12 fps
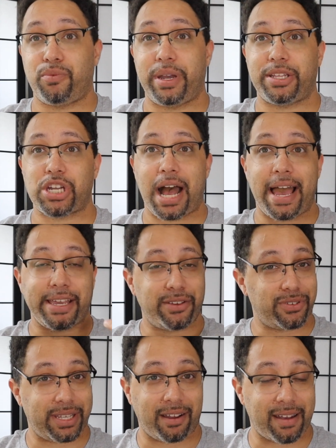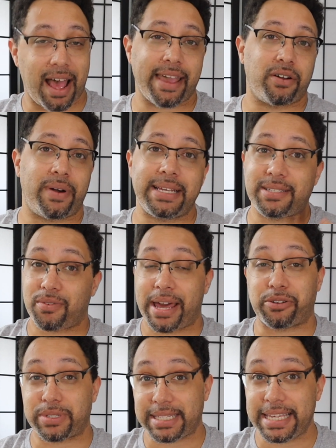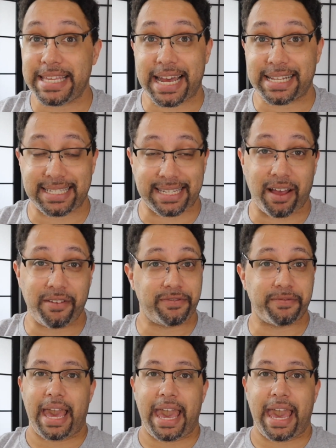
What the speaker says: which I use it on iOS, so I don't see that stuff.